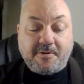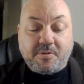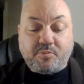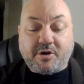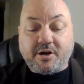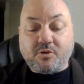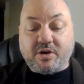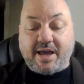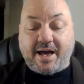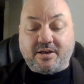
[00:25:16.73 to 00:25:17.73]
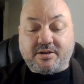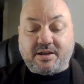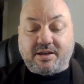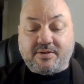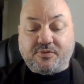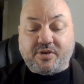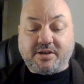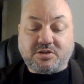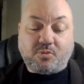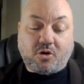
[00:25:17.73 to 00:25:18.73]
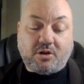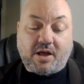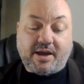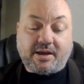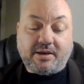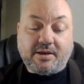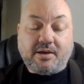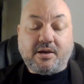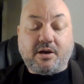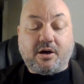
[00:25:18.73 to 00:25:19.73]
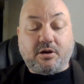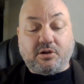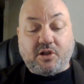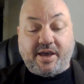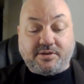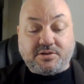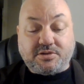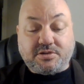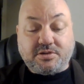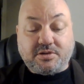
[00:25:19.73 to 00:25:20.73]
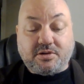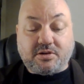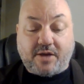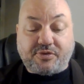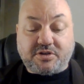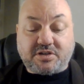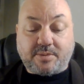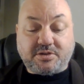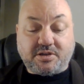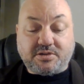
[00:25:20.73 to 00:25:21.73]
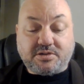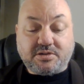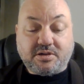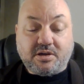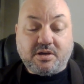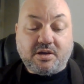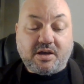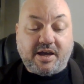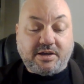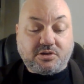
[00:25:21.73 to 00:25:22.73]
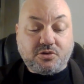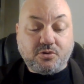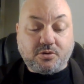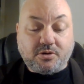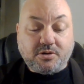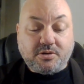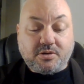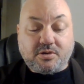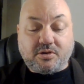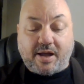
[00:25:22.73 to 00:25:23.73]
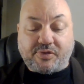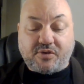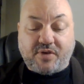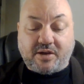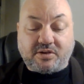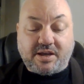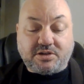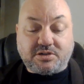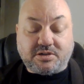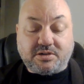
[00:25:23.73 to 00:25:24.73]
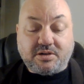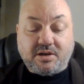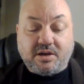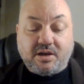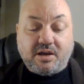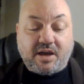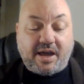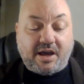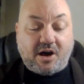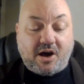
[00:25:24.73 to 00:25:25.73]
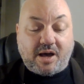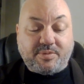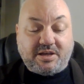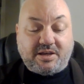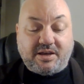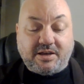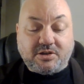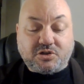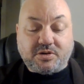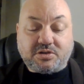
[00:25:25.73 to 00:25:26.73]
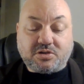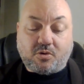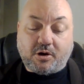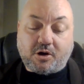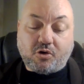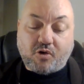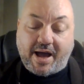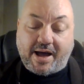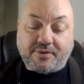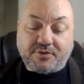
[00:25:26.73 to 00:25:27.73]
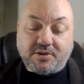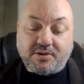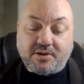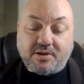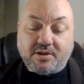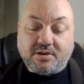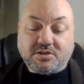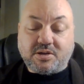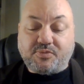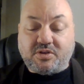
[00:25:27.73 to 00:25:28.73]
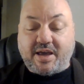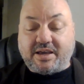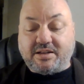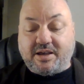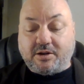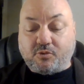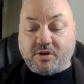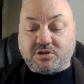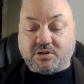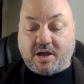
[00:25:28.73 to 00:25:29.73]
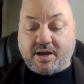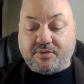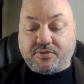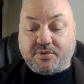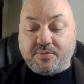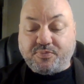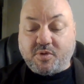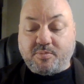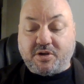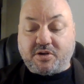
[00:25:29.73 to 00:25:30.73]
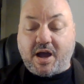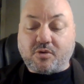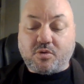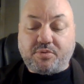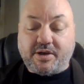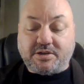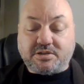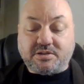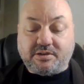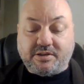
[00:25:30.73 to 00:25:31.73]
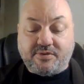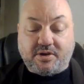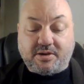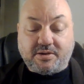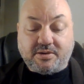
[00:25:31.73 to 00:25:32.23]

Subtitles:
But in reality, it's more like a lens, not the substance, a tool, not the foundation, a hobby, interest, or craft, something that can enrich life, but not replace living.